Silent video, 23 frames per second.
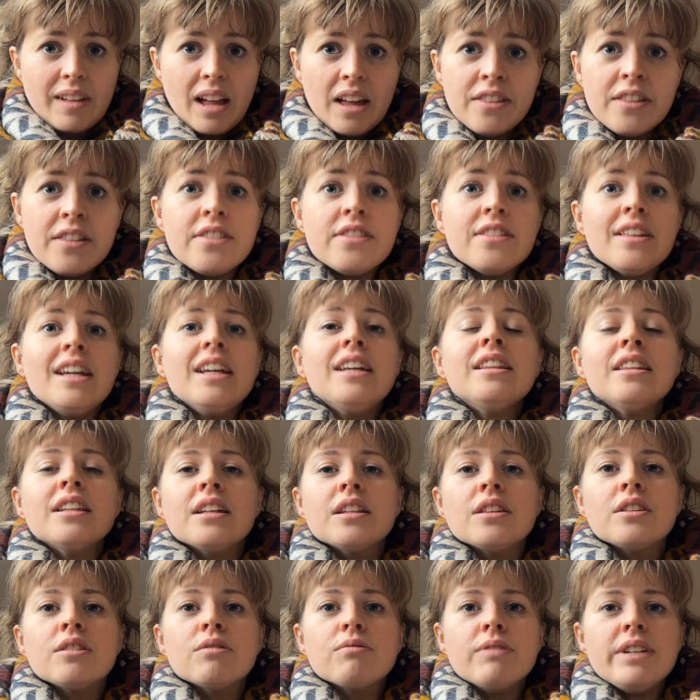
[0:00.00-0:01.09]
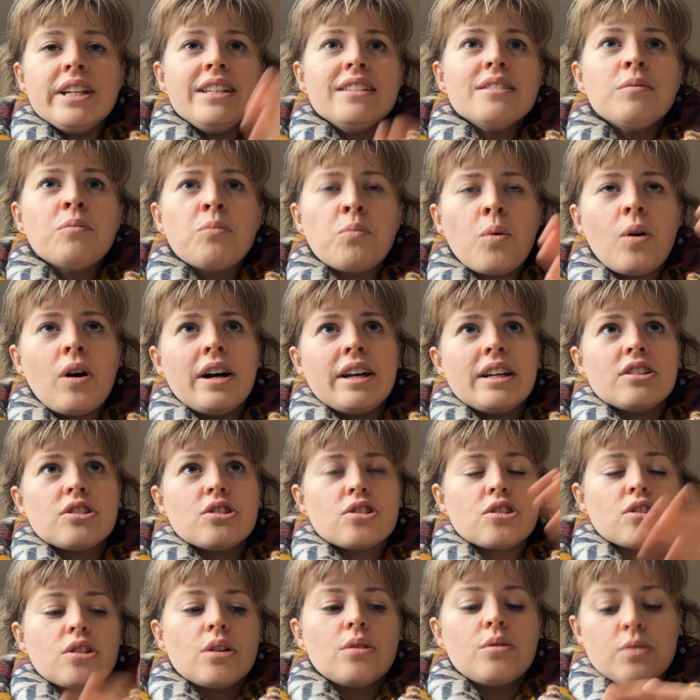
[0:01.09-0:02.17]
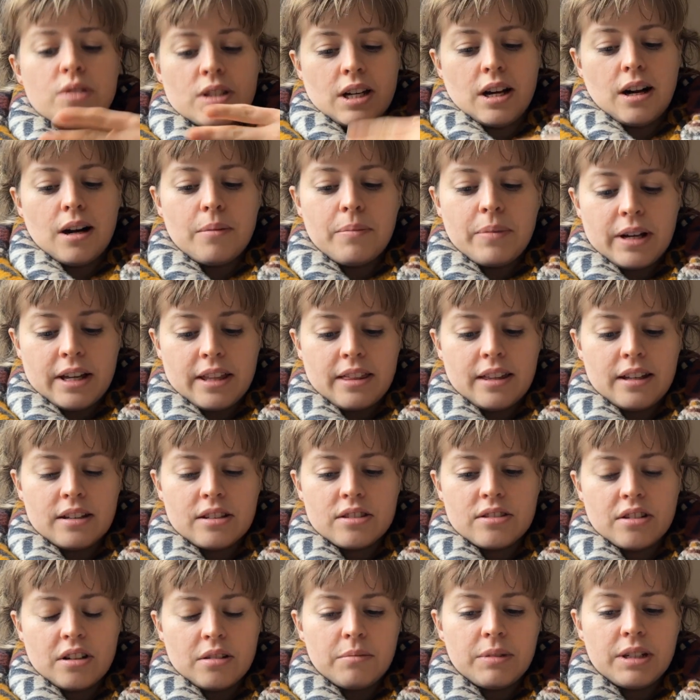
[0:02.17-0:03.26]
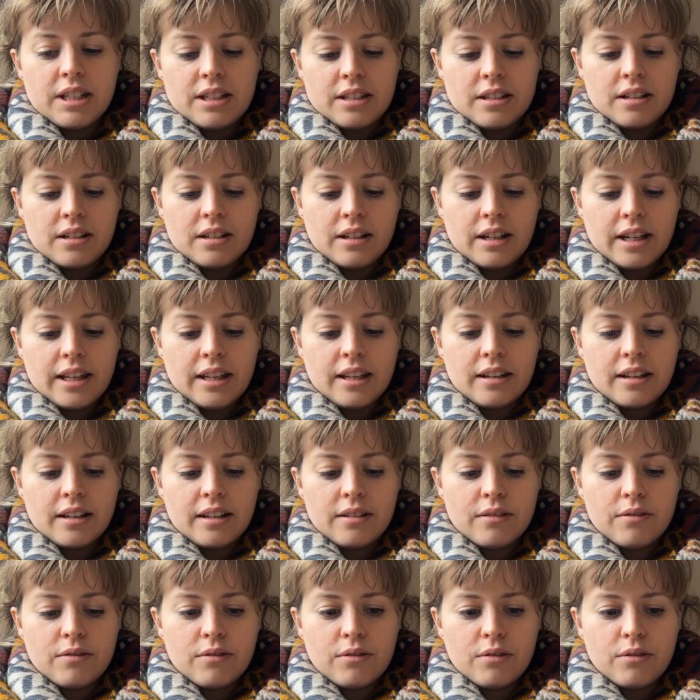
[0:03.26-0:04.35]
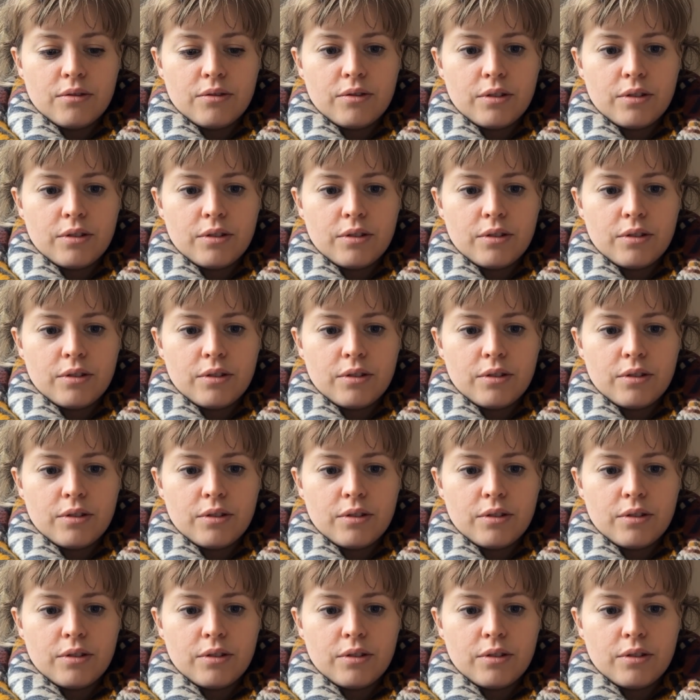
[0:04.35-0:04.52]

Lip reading: The reason why it shows up, I think, so many like for